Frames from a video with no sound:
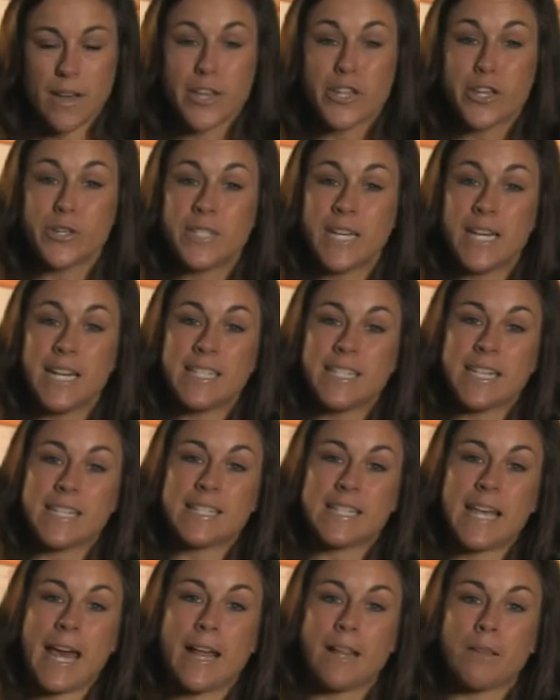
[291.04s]
Utility
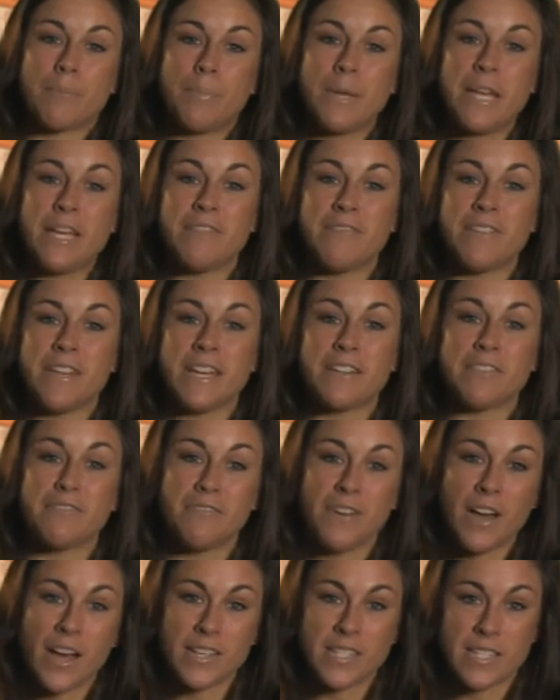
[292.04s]
scale PV
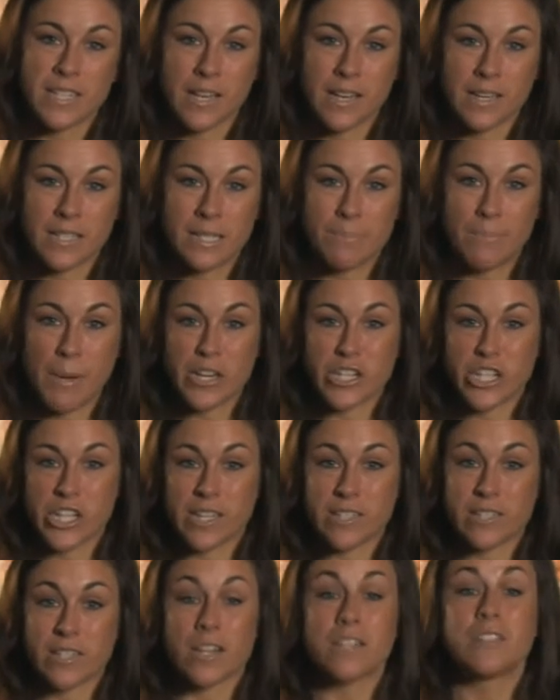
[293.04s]
inverter
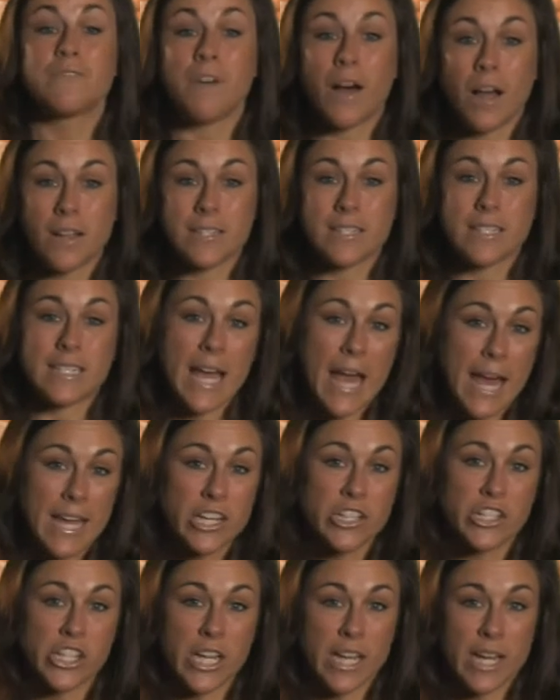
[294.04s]
specialist Advanced
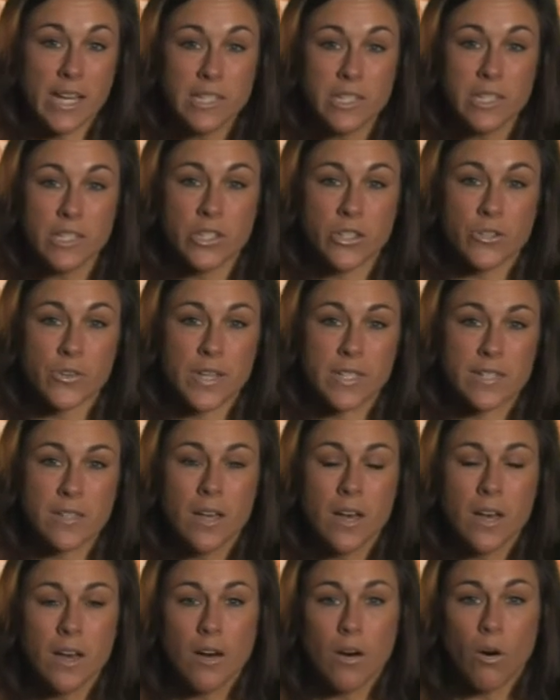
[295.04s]
Energy Industries
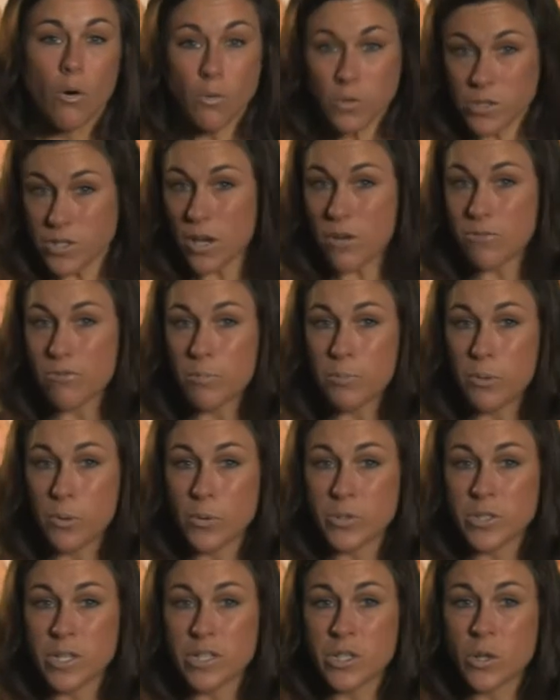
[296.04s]
also
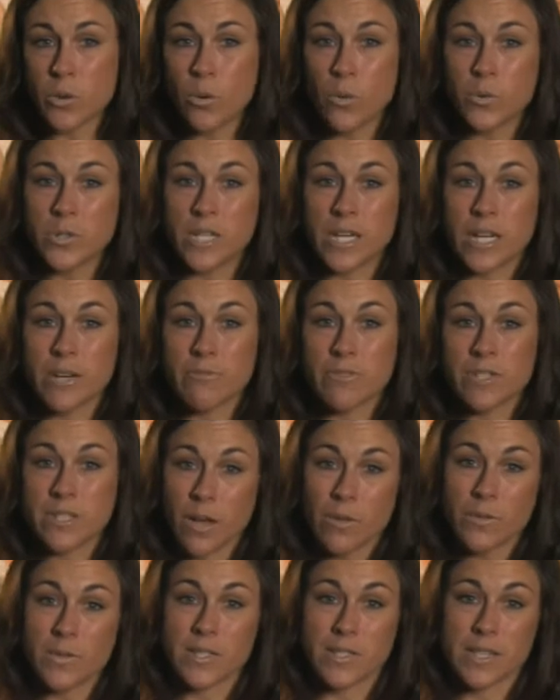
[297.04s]
reported quarterly
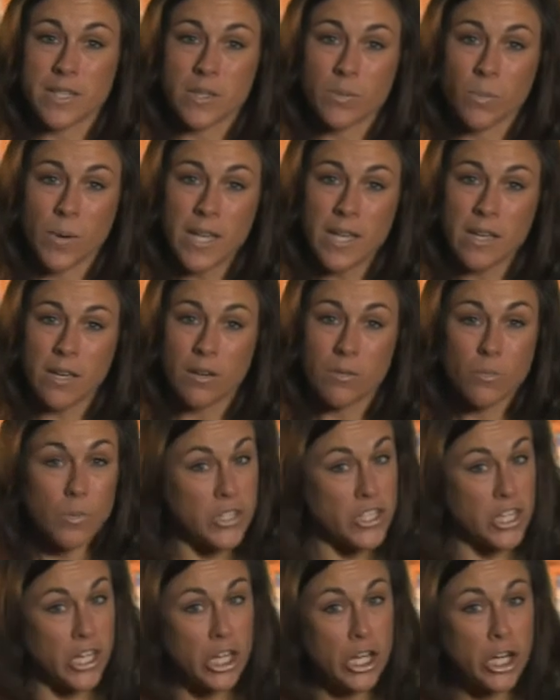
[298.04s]
results this week,
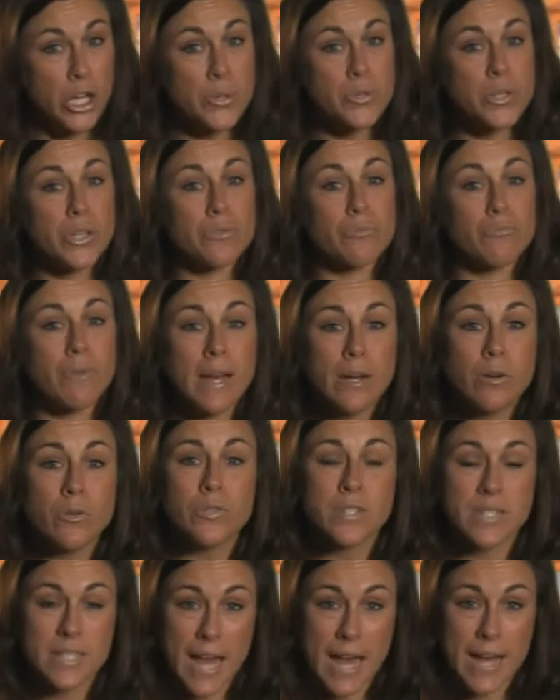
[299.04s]
which included
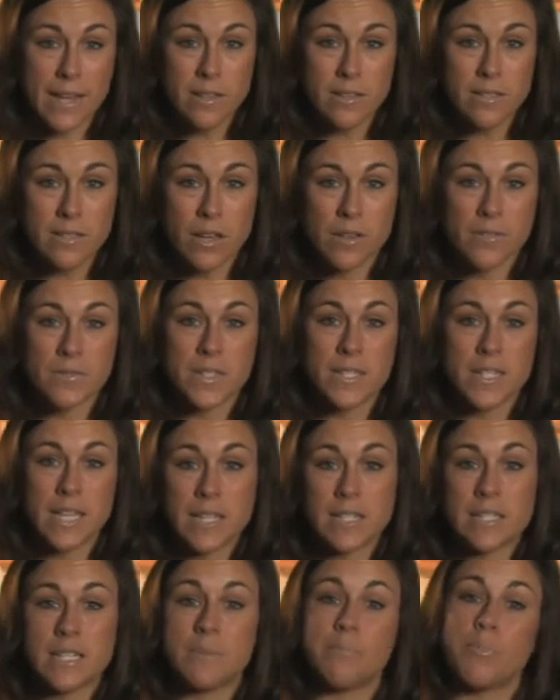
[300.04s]
record sales of
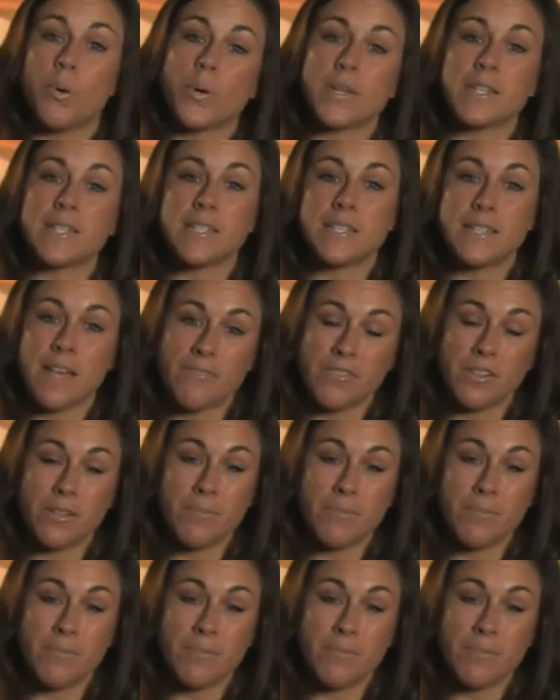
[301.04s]
60.7